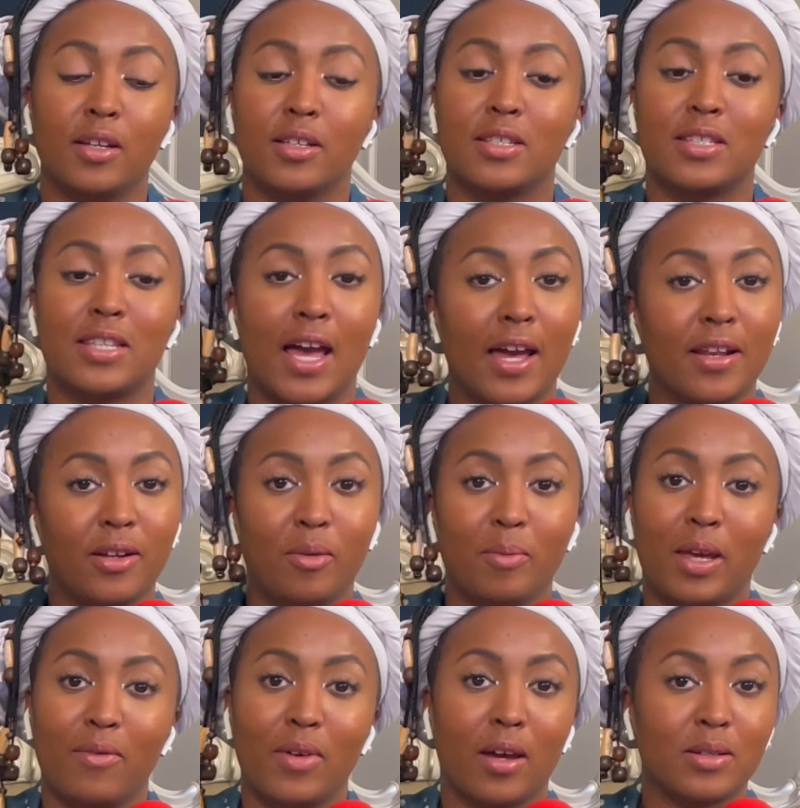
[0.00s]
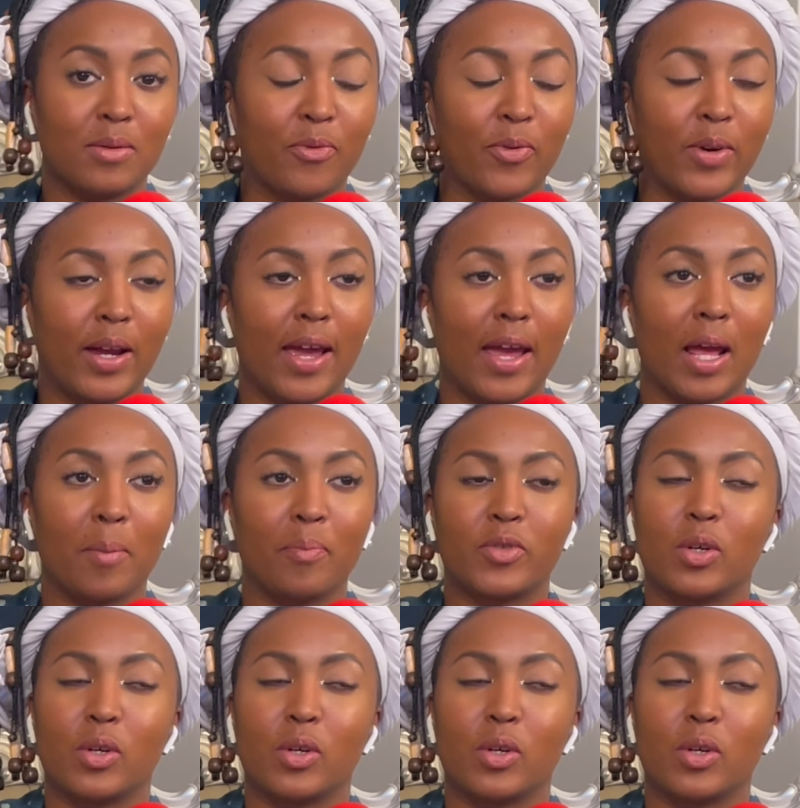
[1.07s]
Side note, I'm gonna give y'all some free game.